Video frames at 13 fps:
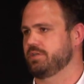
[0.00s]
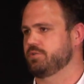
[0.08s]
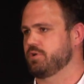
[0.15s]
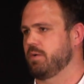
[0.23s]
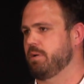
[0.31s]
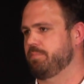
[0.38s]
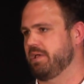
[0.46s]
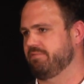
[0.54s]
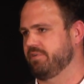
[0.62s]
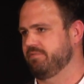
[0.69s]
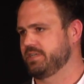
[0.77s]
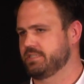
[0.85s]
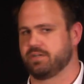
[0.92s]
and drum up
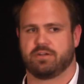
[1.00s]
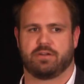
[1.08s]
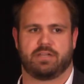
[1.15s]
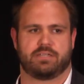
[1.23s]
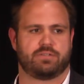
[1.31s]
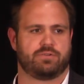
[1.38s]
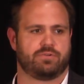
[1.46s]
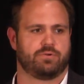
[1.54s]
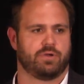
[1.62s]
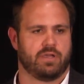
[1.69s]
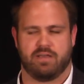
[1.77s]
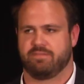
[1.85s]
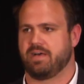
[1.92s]
every visitor into
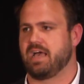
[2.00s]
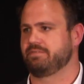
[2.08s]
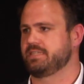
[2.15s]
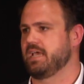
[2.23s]
5,